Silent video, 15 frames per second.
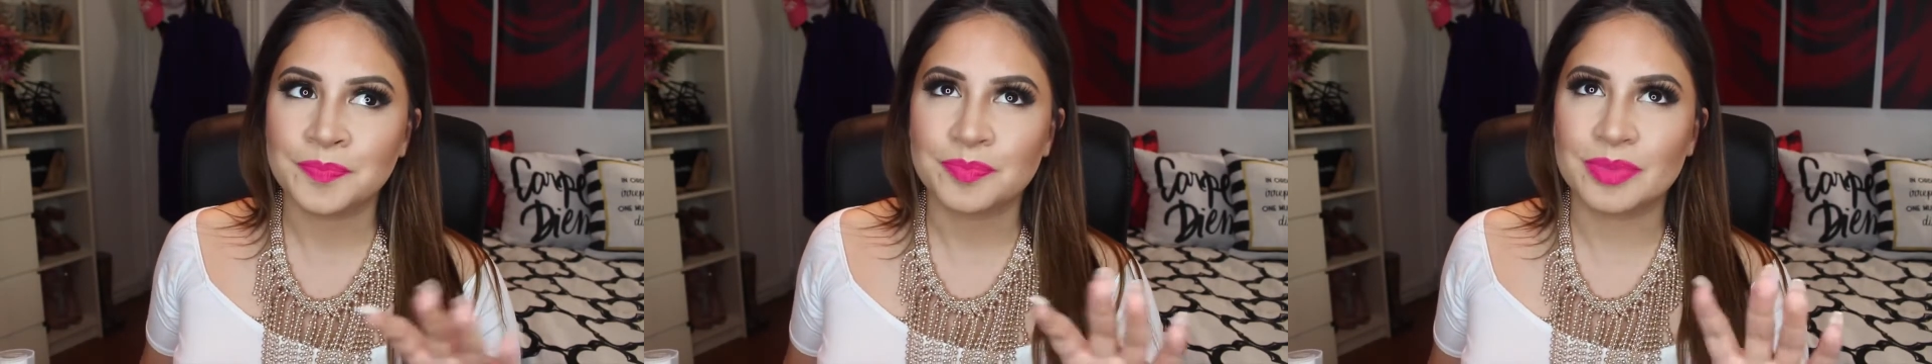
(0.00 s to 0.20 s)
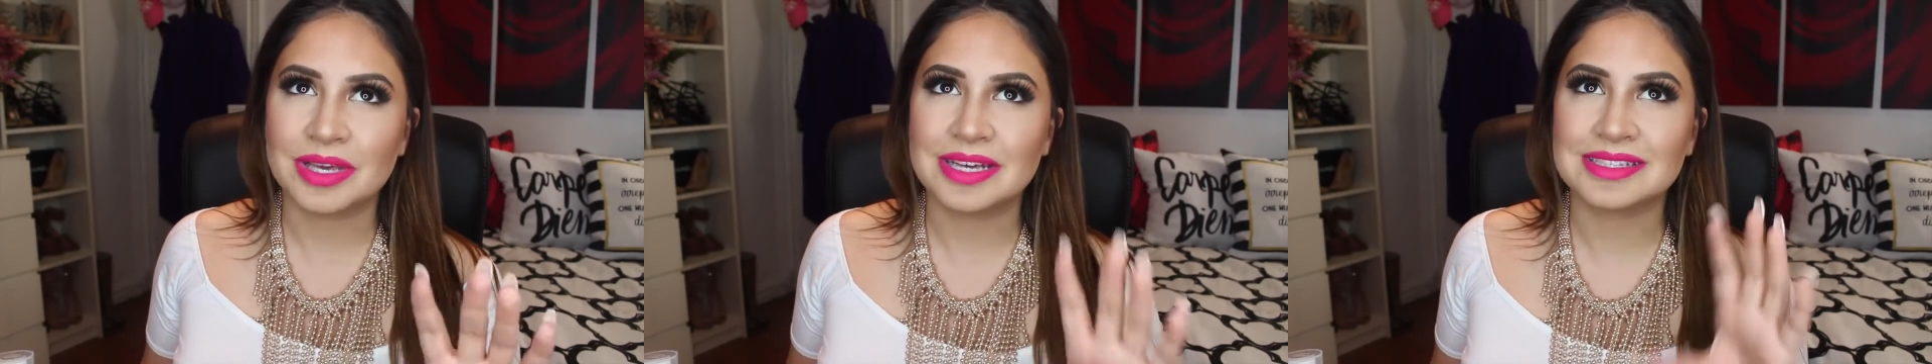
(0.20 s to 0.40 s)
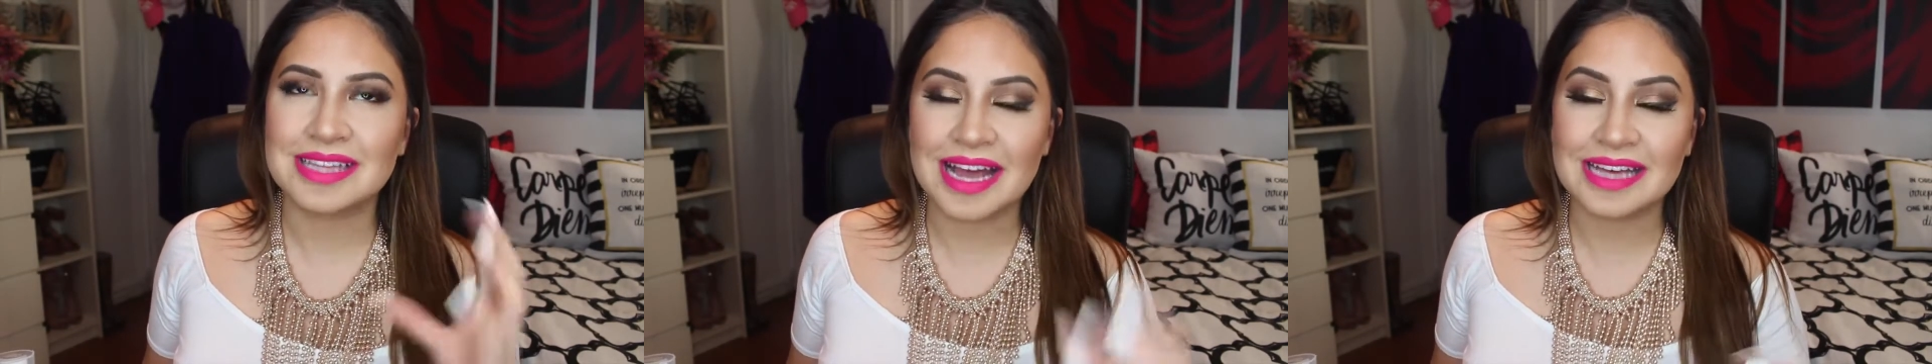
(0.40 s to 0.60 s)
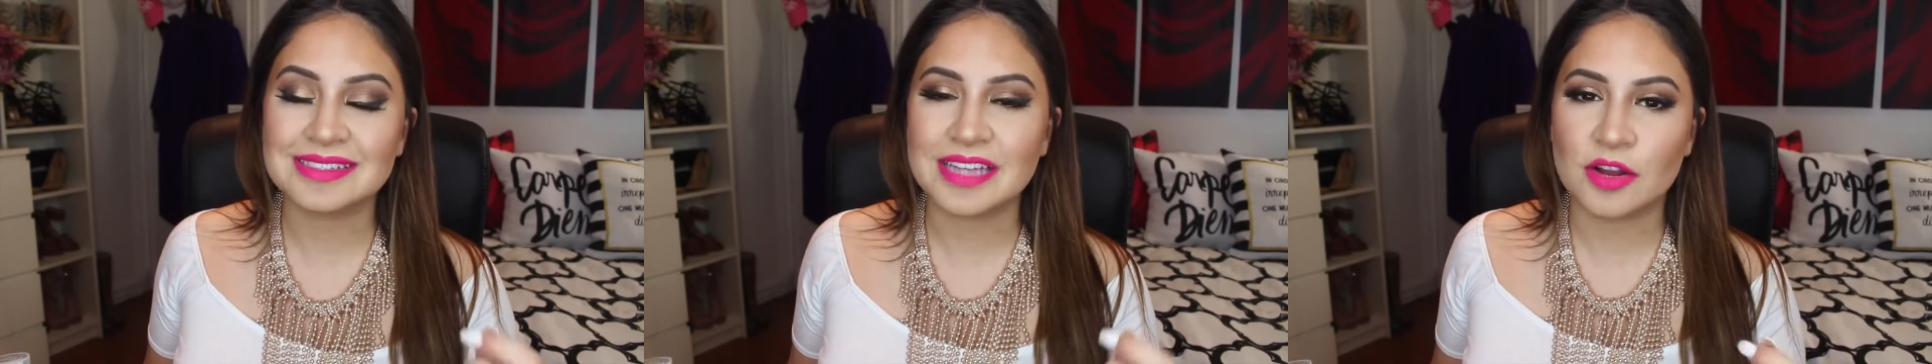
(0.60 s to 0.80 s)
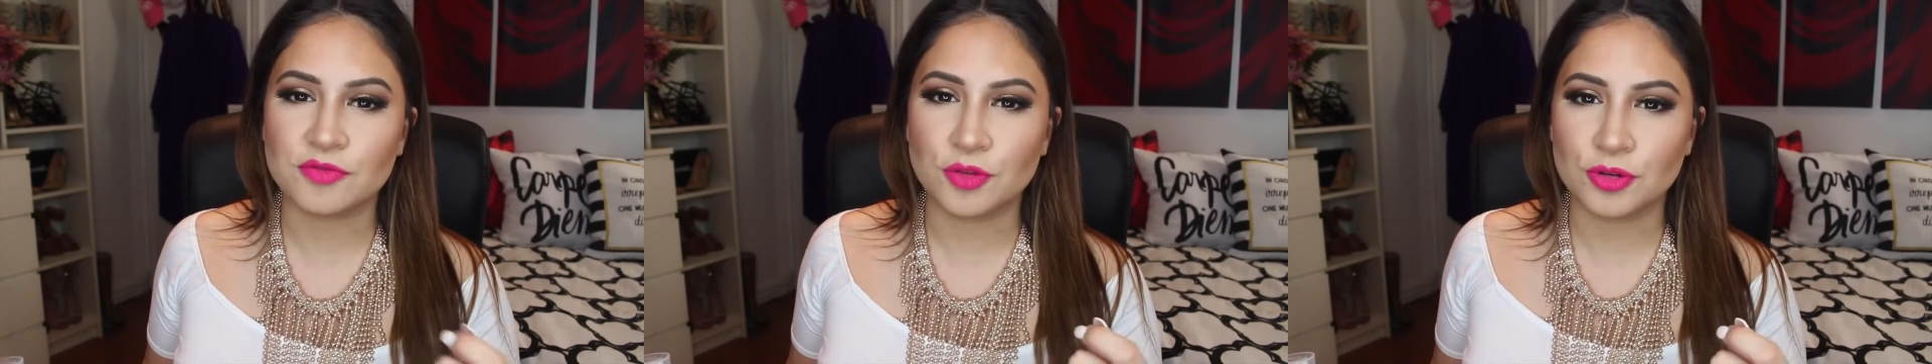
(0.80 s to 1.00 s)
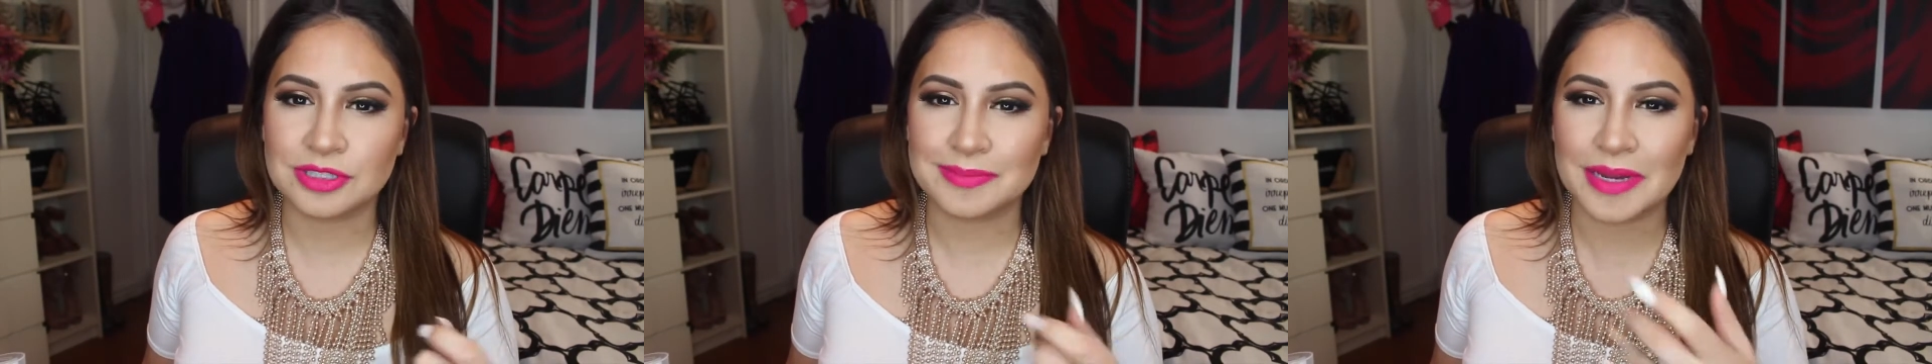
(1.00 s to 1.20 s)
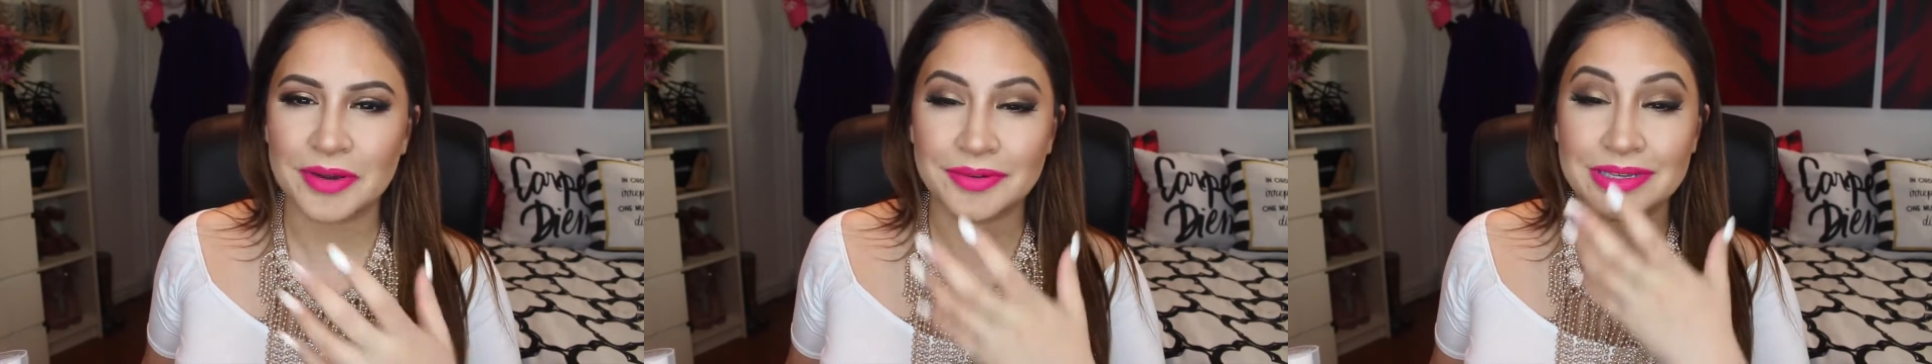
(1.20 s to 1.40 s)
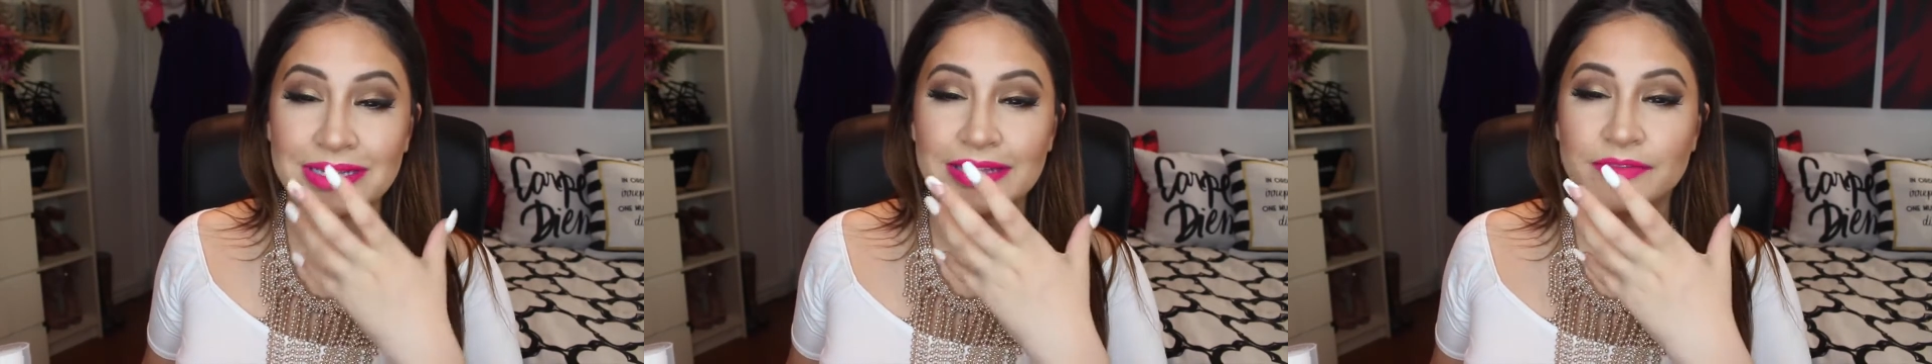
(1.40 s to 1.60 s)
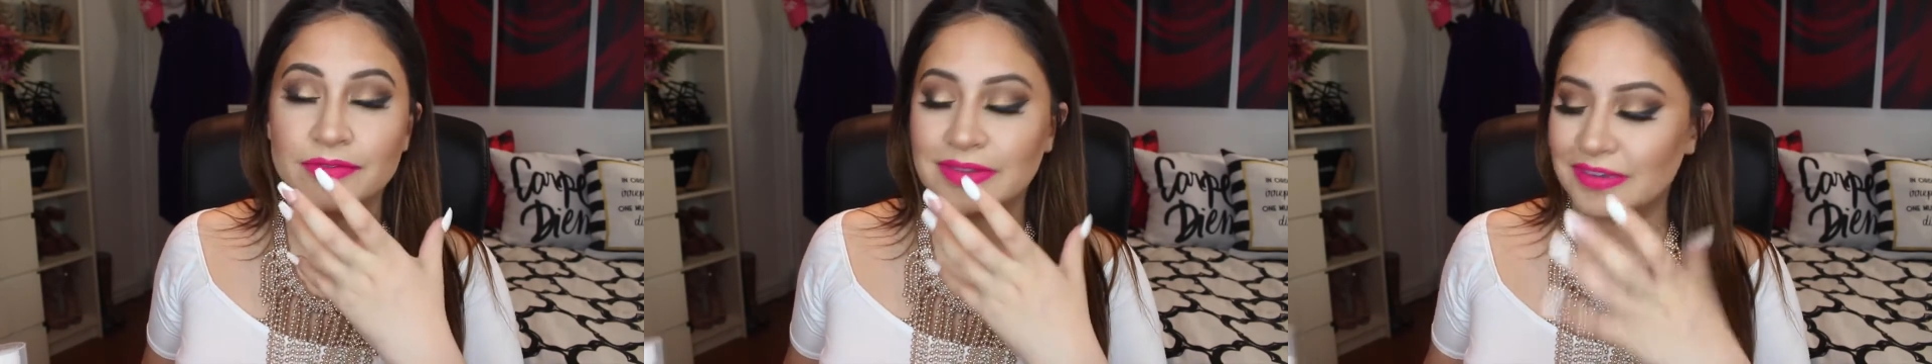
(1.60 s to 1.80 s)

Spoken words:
Because it has that rosemary,